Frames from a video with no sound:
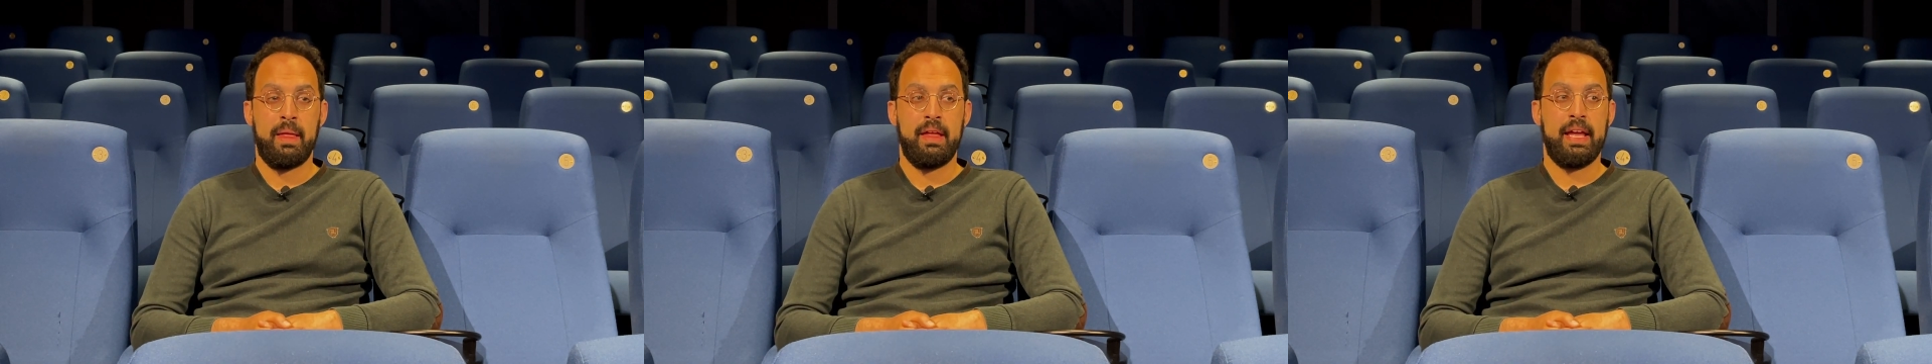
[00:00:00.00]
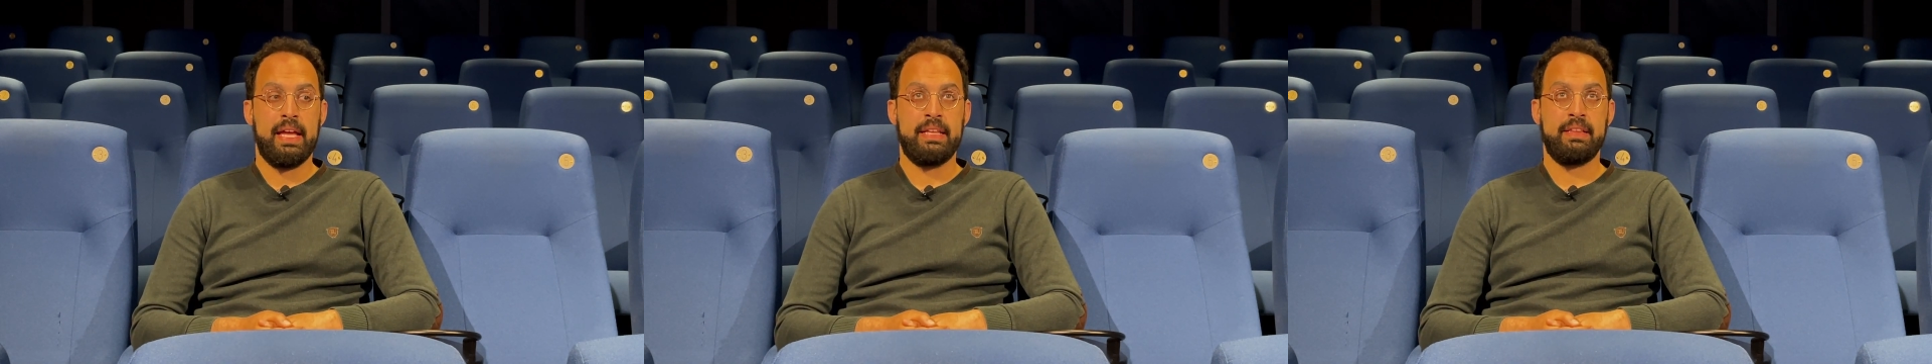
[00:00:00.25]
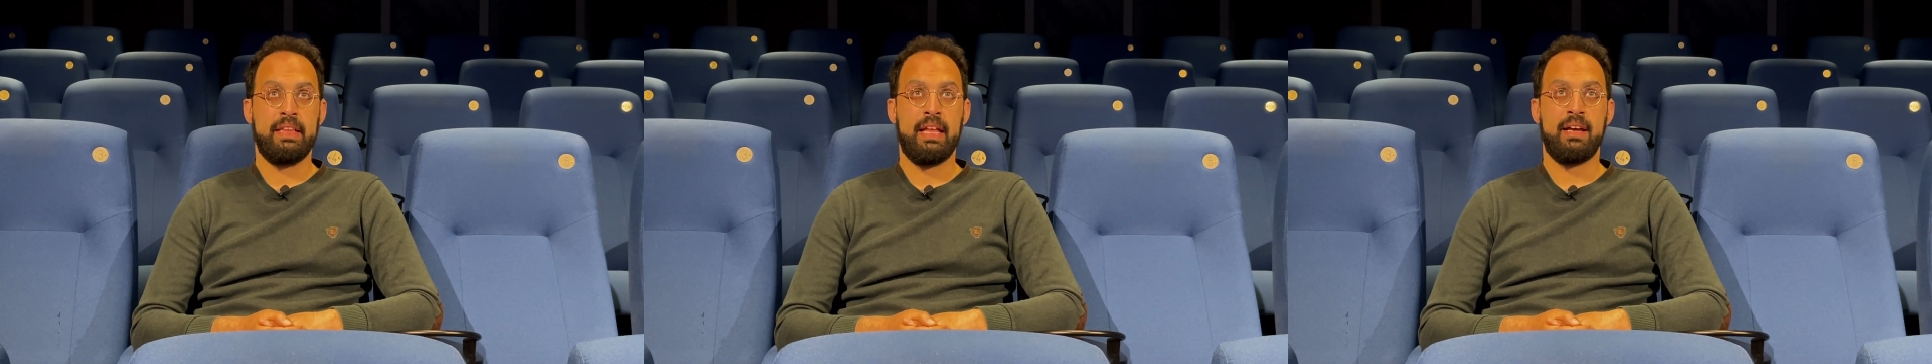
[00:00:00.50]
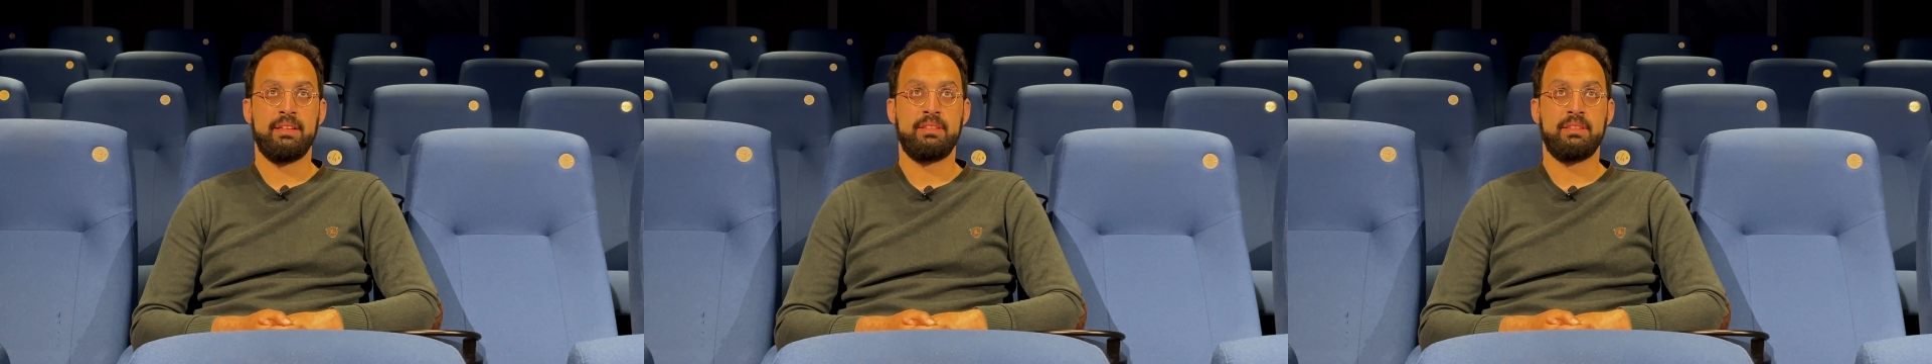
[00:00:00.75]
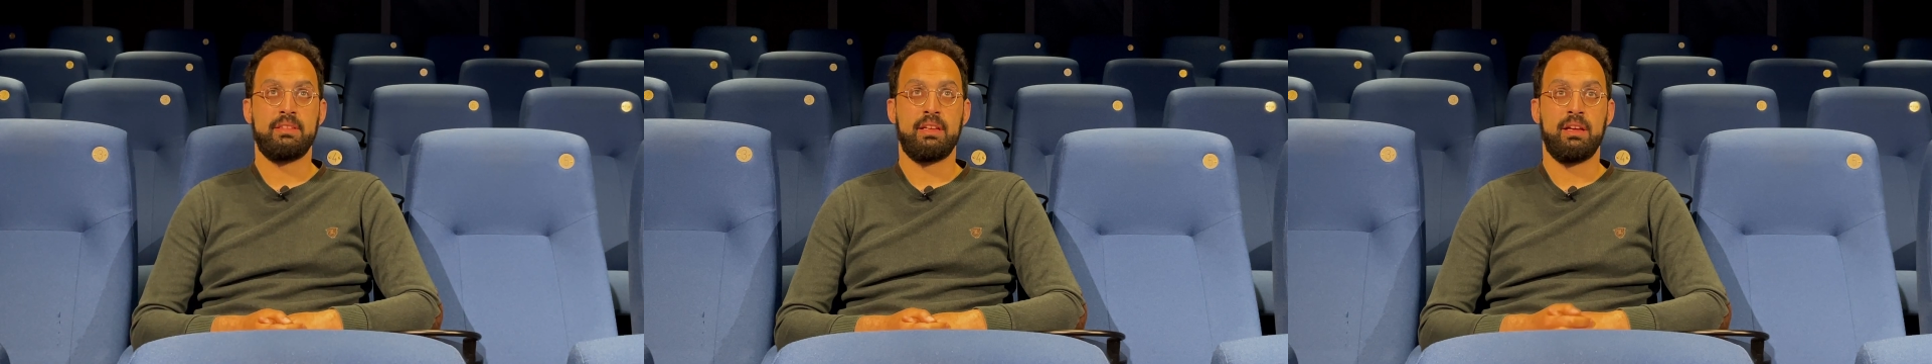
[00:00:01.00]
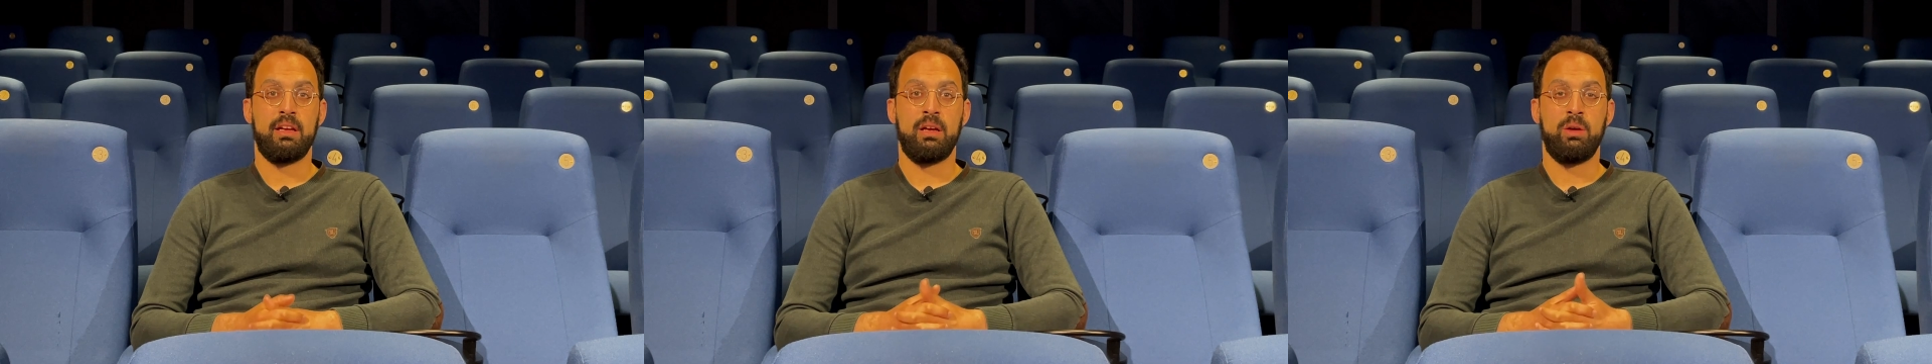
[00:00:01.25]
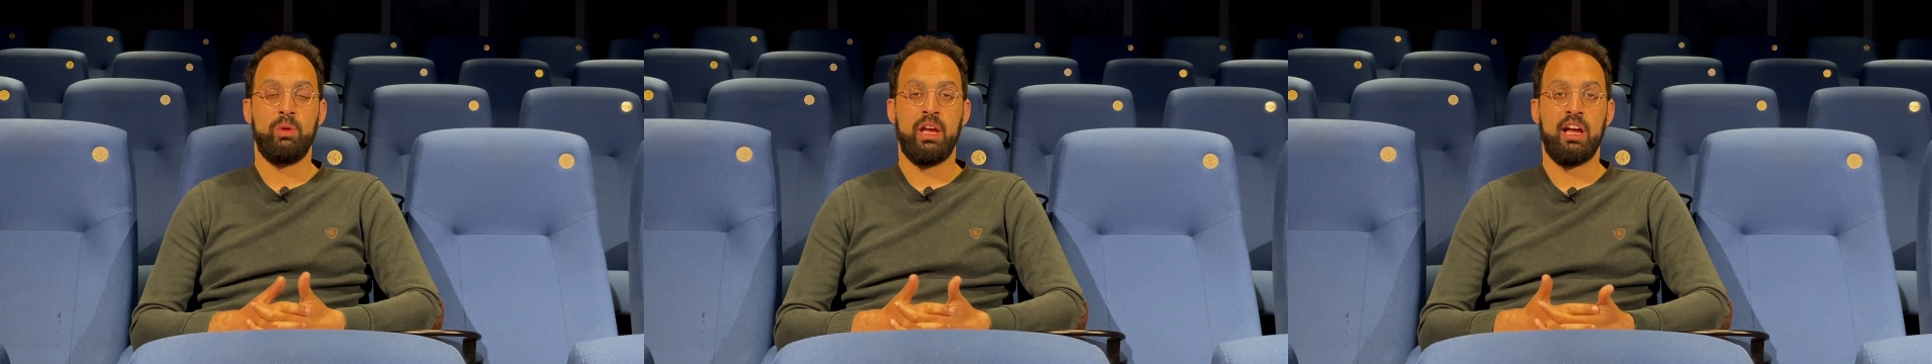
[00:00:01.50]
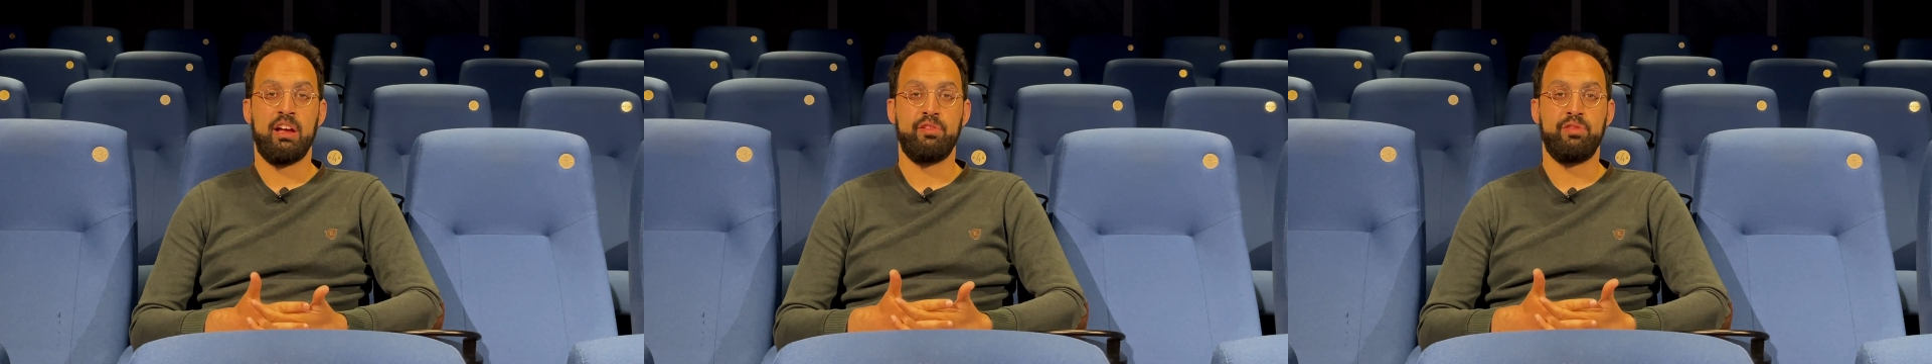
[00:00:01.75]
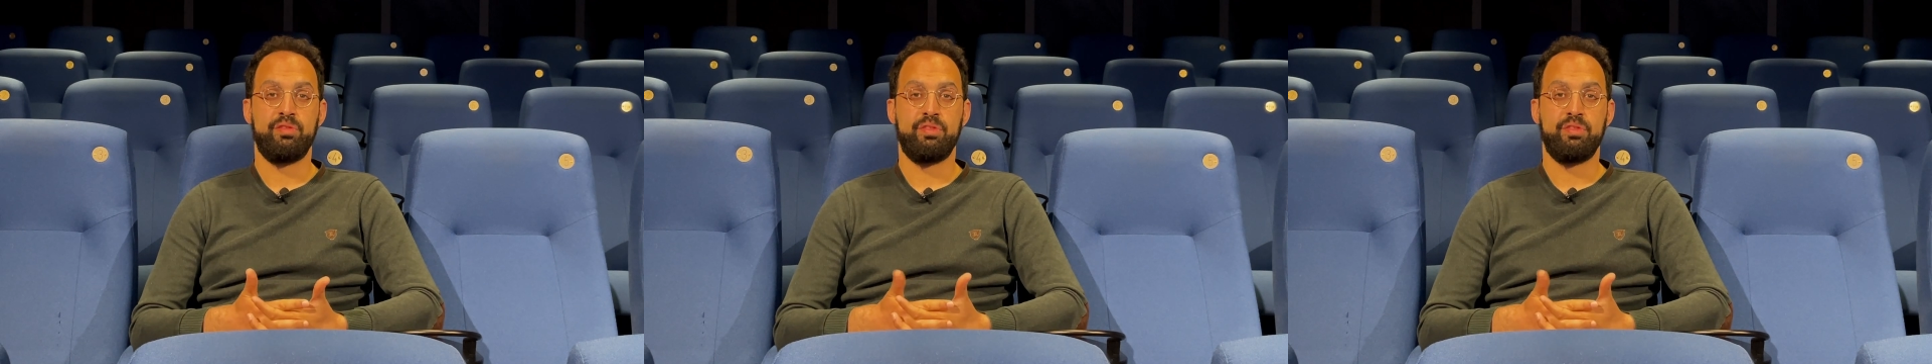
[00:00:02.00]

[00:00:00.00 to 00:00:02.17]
And last we have